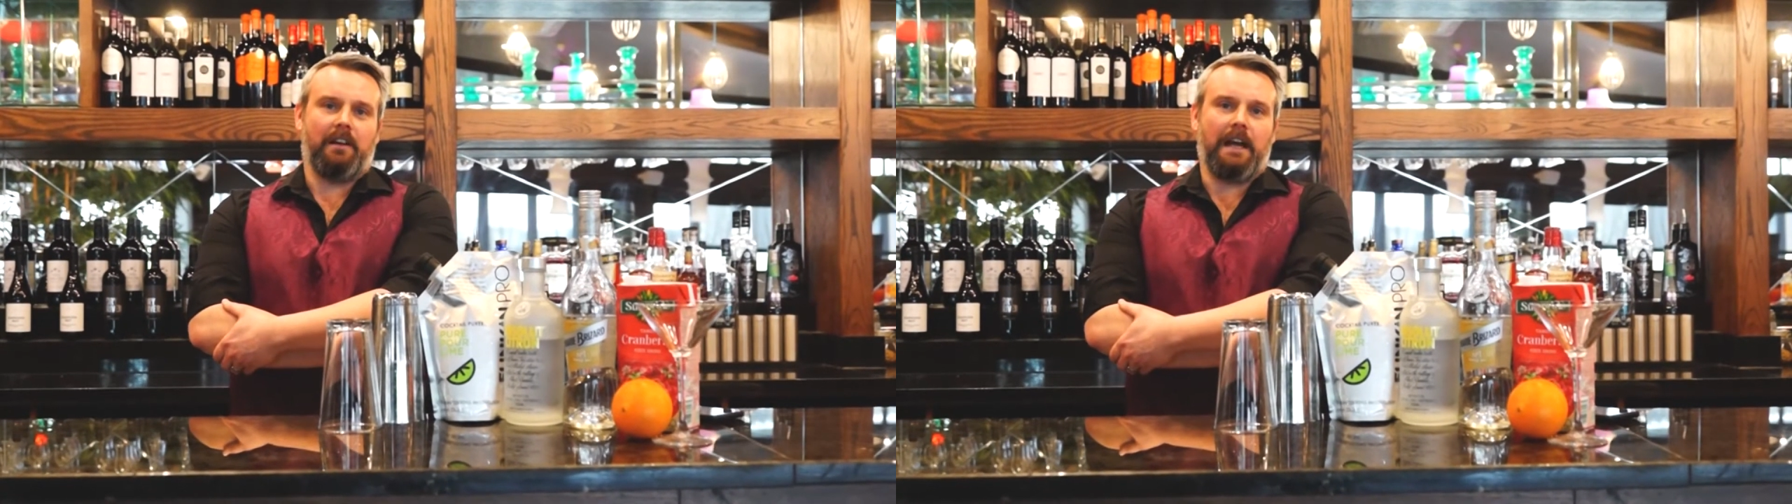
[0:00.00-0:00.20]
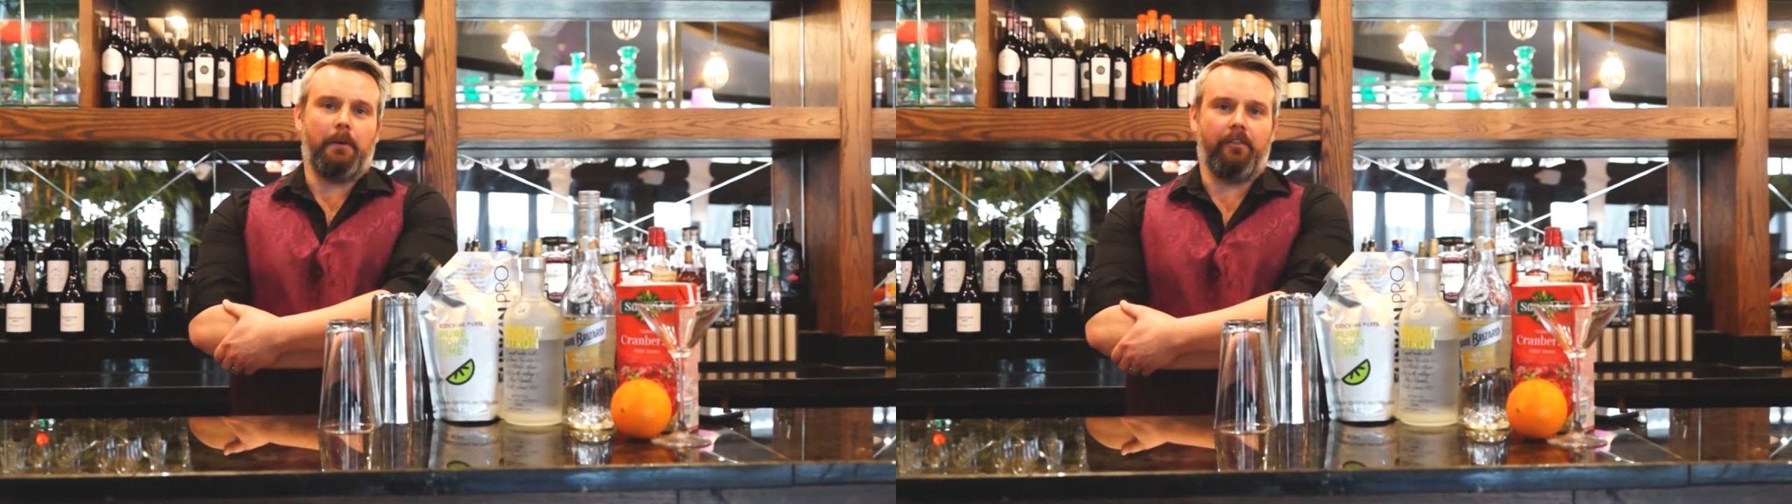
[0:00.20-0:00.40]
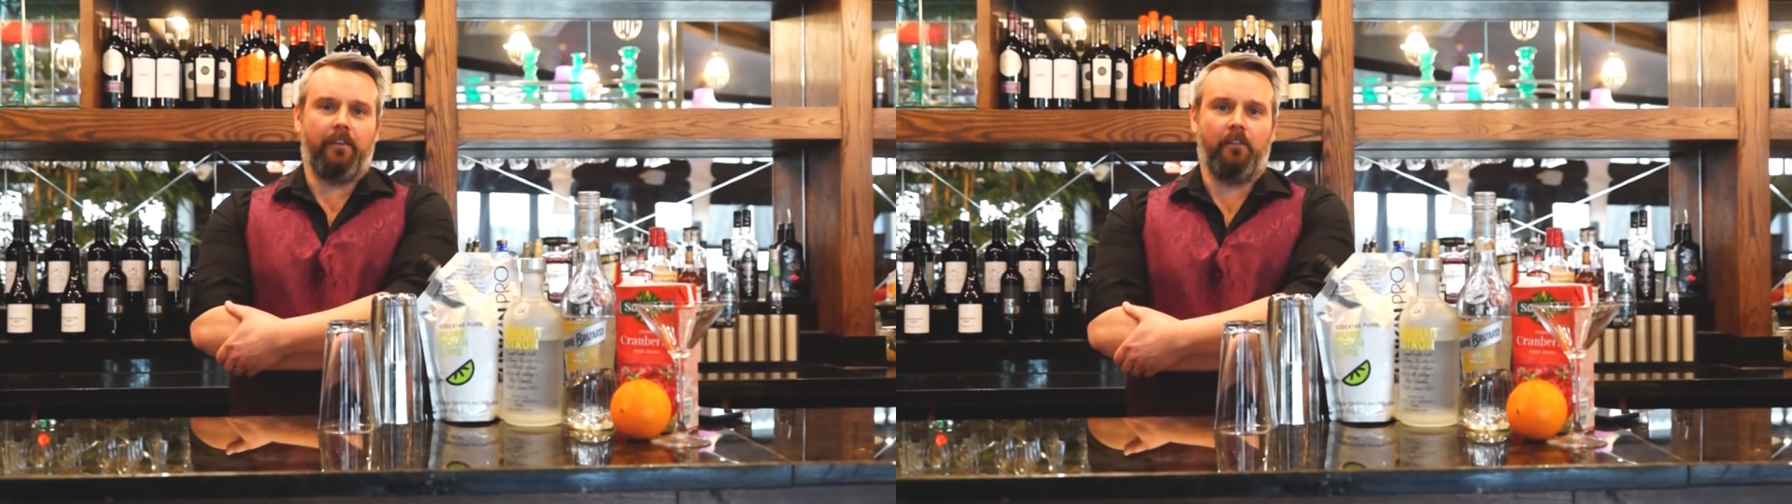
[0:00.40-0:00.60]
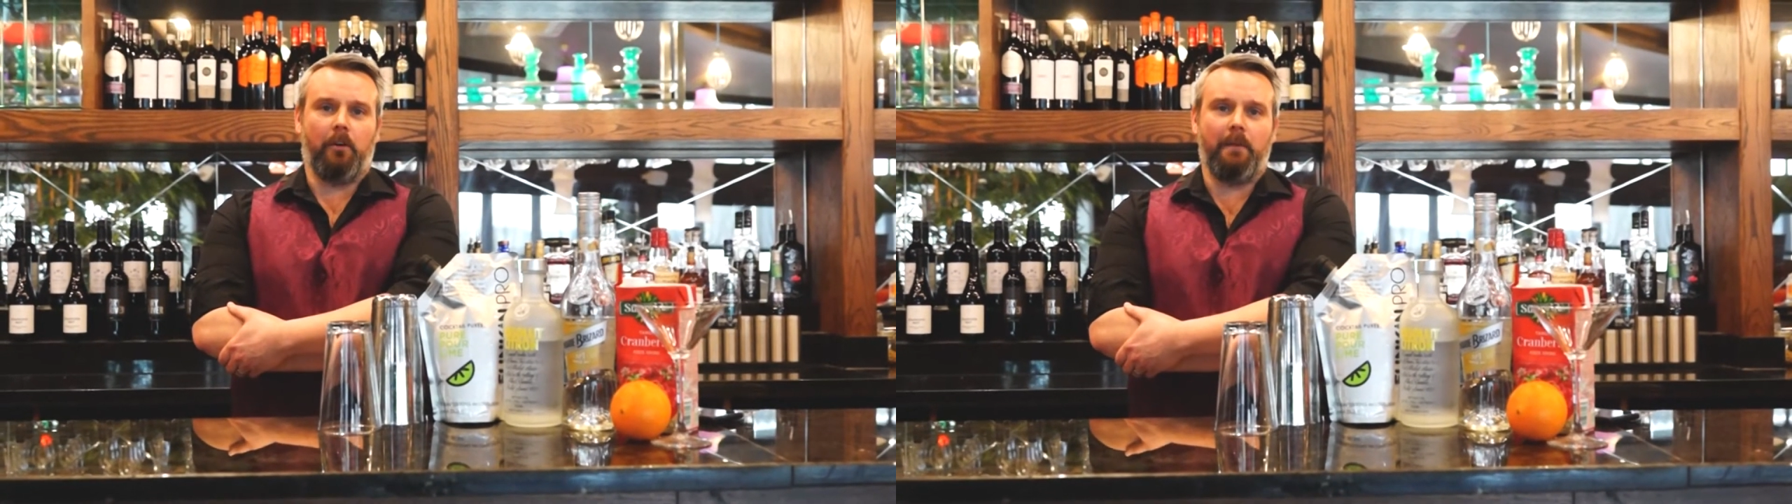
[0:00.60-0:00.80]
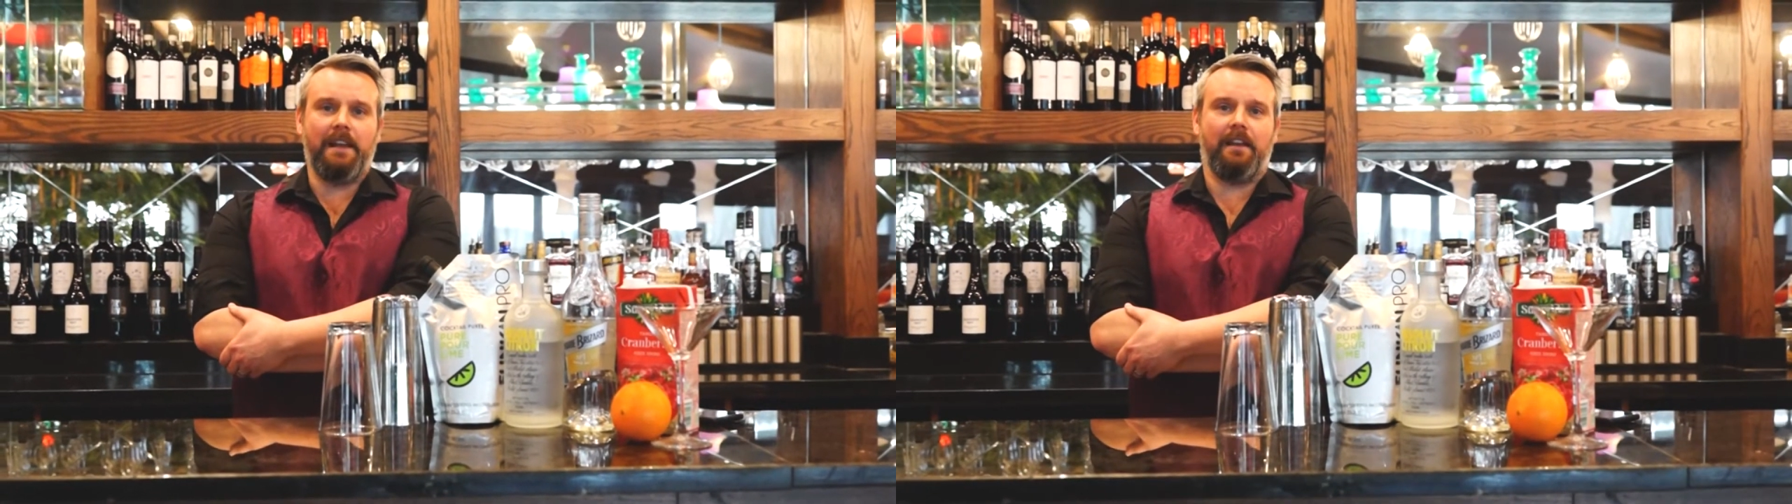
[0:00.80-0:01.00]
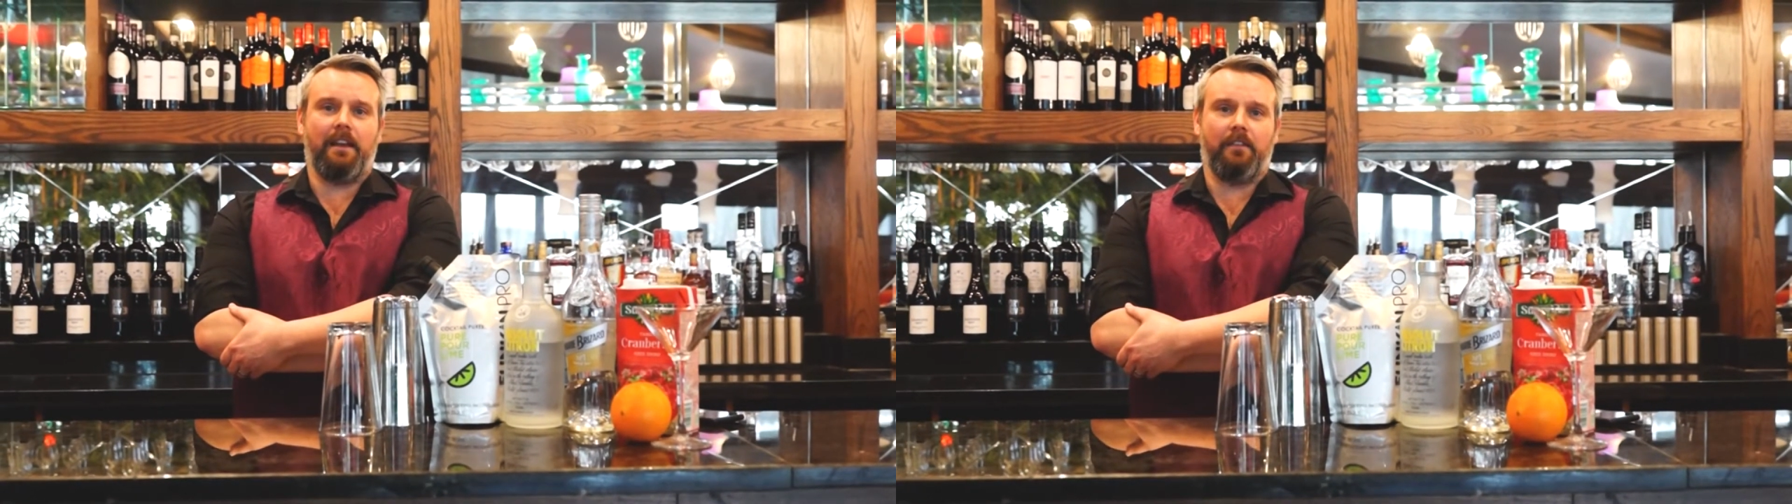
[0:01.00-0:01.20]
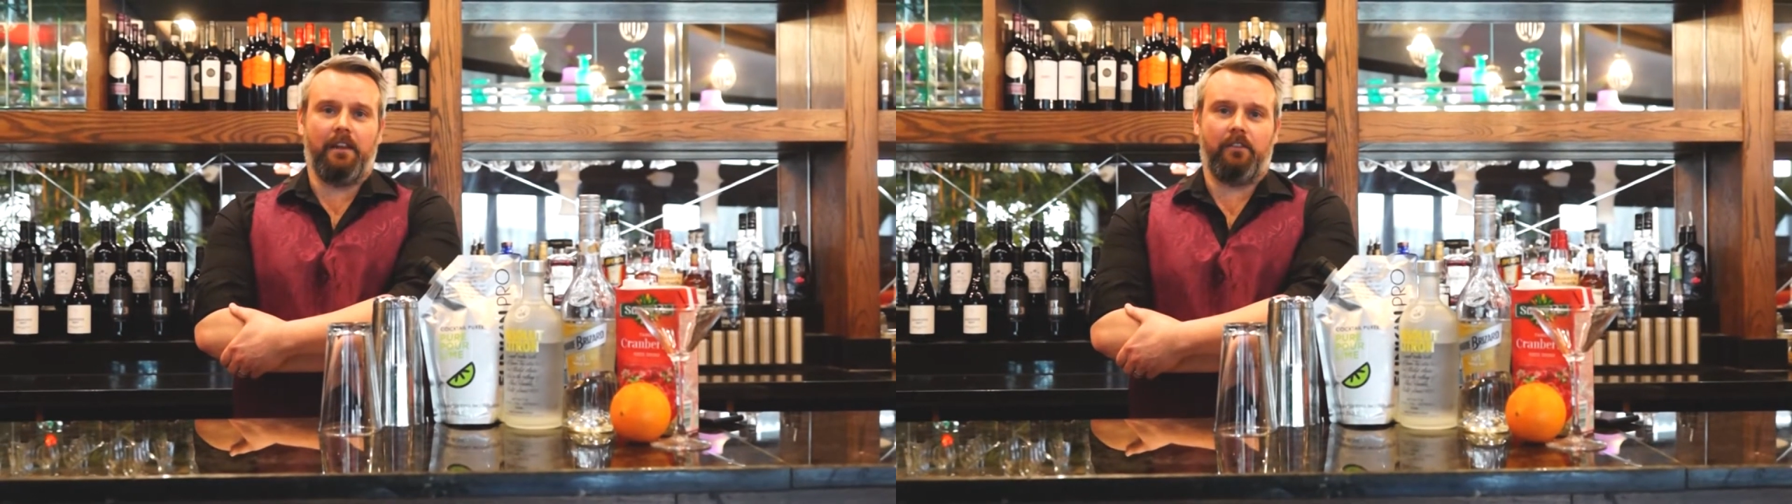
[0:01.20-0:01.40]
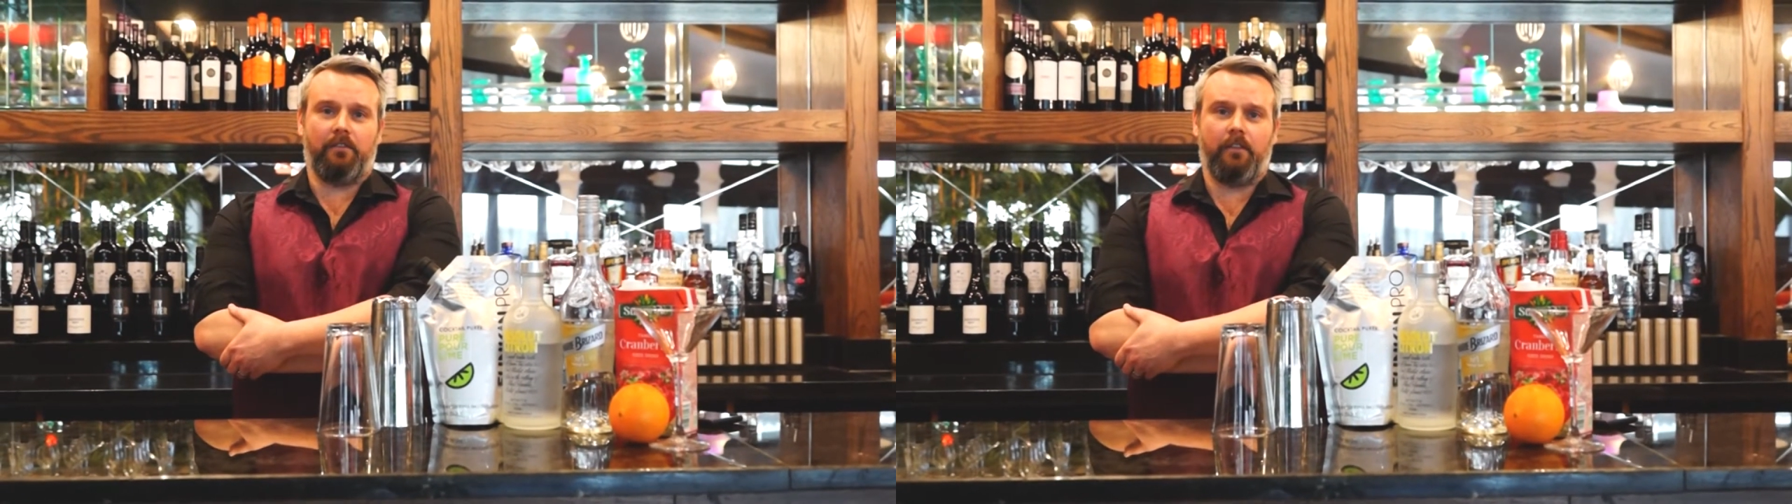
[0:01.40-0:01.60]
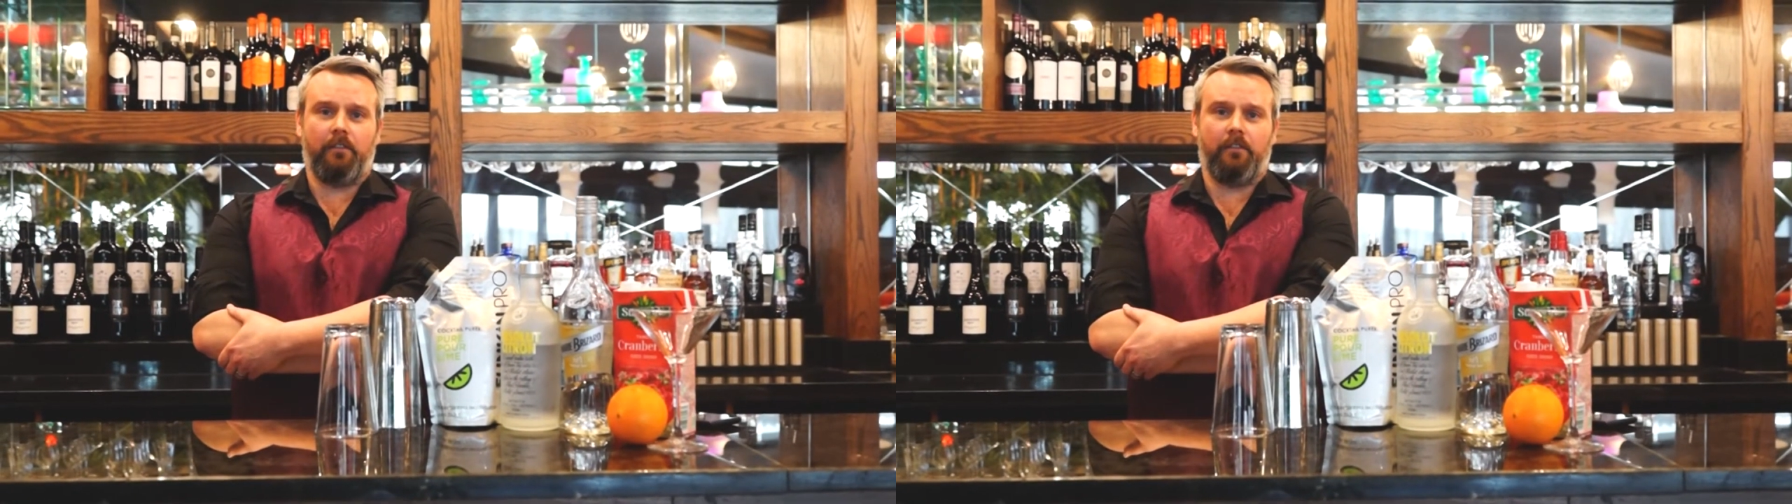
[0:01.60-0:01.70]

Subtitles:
However, if you're making this